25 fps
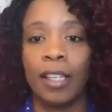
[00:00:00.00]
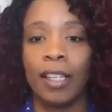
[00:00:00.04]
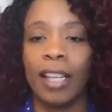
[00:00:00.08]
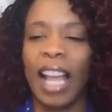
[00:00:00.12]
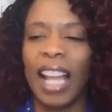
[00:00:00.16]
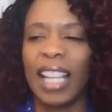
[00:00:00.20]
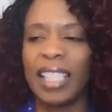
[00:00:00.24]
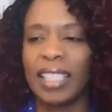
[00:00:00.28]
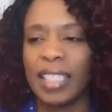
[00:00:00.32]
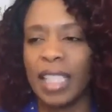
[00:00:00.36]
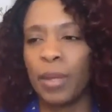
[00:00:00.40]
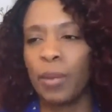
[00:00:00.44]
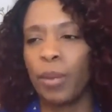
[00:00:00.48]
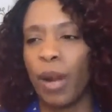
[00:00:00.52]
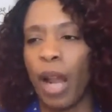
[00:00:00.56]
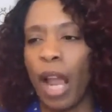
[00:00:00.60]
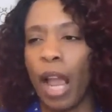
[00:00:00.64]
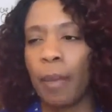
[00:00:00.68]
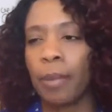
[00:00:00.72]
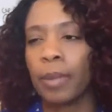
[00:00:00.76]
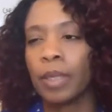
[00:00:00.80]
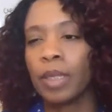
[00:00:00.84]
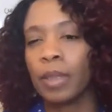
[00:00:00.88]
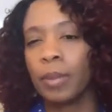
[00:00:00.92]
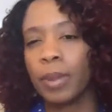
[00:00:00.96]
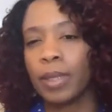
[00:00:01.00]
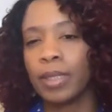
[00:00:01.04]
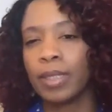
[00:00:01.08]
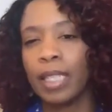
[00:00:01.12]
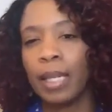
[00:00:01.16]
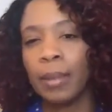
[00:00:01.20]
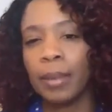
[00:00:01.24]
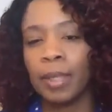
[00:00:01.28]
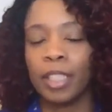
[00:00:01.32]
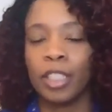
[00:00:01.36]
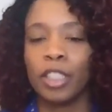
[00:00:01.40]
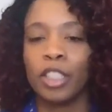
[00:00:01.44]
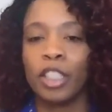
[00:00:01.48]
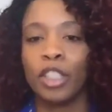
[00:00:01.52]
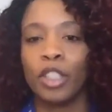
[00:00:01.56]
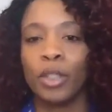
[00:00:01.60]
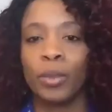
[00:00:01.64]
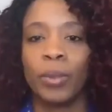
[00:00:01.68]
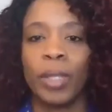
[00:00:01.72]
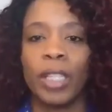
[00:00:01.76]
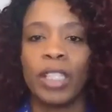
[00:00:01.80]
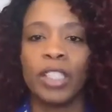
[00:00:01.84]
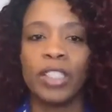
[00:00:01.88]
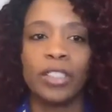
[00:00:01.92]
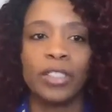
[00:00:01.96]
I say problems, but some of the
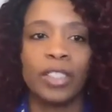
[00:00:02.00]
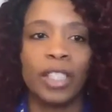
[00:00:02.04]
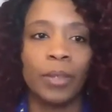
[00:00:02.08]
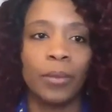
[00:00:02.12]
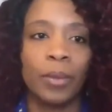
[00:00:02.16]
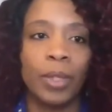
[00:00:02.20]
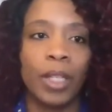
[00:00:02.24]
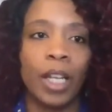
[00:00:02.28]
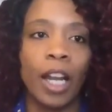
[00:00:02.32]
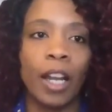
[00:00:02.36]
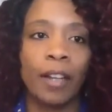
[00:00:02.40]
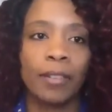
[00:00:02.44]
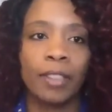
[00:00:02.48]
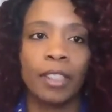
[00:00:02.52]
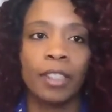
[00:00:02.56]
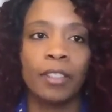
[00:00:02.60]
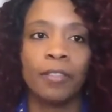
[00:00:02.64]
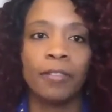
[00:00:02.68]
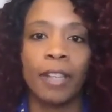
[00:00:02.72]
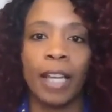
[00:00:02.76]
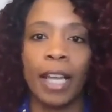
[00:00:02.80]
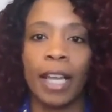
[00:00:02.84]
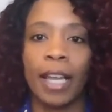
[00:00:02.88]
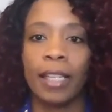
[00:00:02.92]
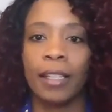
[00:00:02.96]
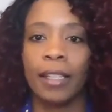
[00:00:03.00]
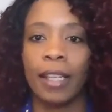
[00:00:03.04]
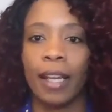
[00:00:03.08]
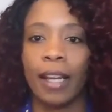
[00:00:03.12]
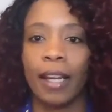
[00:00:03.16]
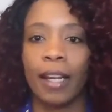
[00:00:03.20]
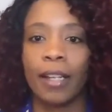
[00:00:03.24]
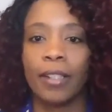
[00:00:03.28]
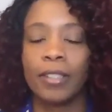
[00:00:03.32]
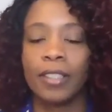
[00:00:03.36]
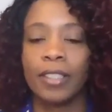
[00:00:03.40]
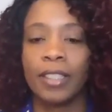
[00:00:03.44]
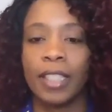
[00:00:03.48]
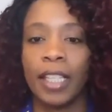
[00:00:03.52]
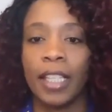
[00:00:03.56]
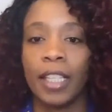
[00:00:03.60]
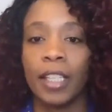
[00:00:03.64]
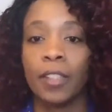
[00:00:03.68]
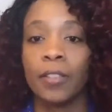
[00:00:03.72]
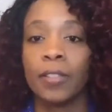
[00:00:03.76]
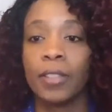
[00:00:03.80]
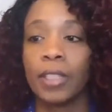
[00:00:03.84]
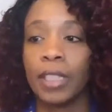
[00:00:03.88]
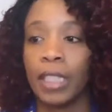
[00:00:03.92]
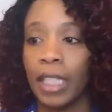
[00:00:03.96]
situations that we often find
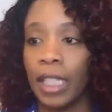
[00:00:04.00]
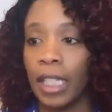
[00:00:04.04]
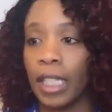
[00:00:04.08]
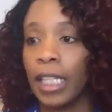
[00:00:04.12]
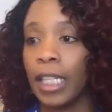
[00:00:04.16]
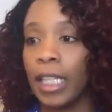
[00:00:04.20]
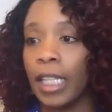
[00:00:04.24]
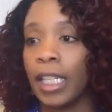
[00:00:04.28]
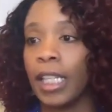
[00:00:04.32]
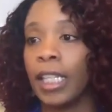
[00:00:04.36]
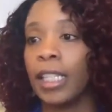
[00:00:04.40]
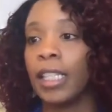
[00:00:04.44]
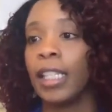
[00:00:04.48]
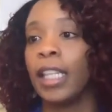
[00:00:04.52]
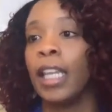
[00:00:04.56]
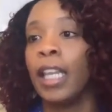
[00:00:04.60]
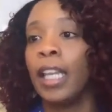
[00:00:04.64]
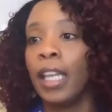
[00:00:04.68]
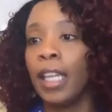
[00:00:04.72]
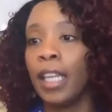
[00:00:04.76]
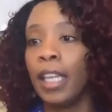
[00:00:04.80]
ourselves in